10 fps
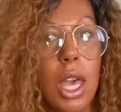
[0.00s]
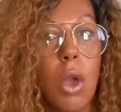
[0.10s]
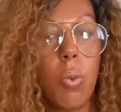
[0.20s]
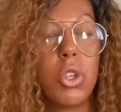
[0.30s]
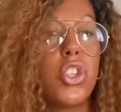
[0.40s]

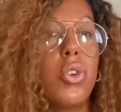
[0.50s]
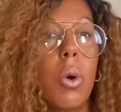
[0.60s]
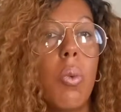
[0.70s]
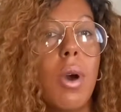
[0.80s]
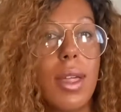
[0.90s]
which you don't
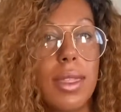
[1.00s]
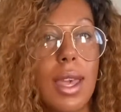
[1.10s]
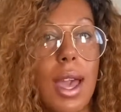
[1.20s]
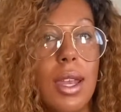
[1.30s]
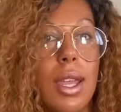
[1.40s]
want that.
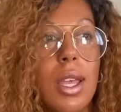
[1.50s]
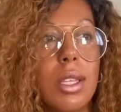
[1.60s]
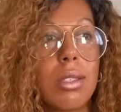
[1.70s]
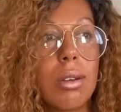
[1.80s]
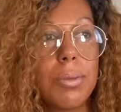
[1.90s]

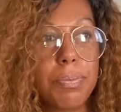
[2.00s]
So